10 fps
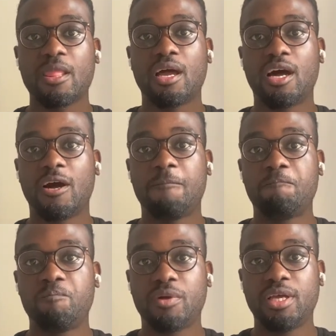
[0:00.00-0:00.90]

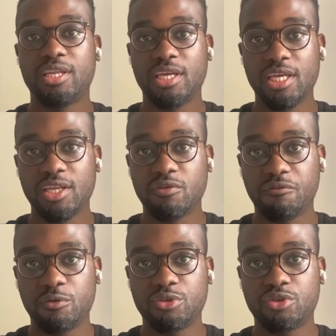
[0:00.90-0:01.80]
in the
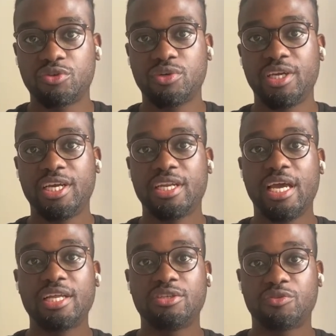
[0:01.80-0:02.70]
future in
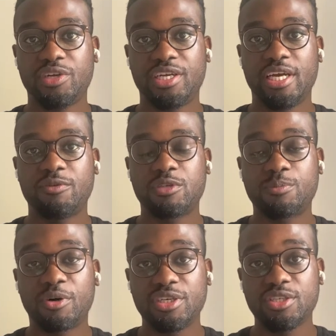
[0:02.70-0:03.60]
answering and
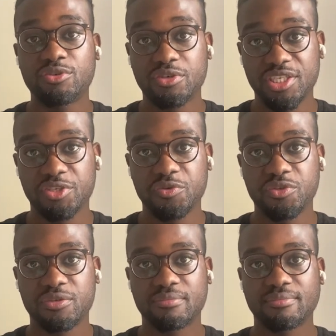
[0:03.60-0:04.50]
responding to those issues.